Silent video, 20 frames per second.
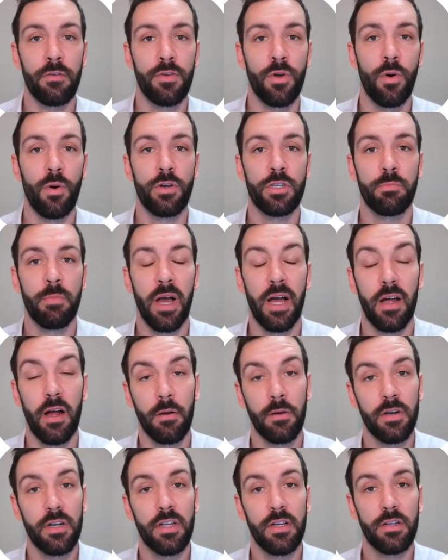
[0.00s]
of course, but
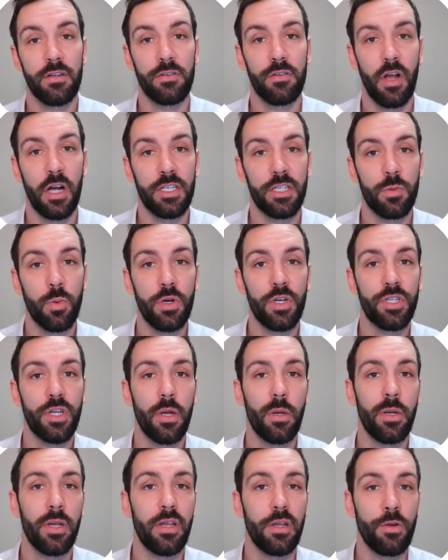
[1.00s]
I just want to
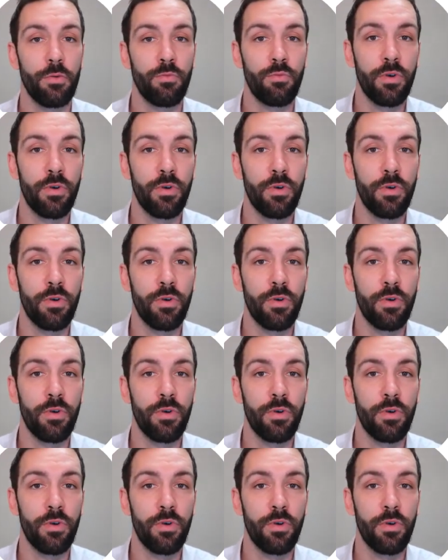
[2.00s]
show you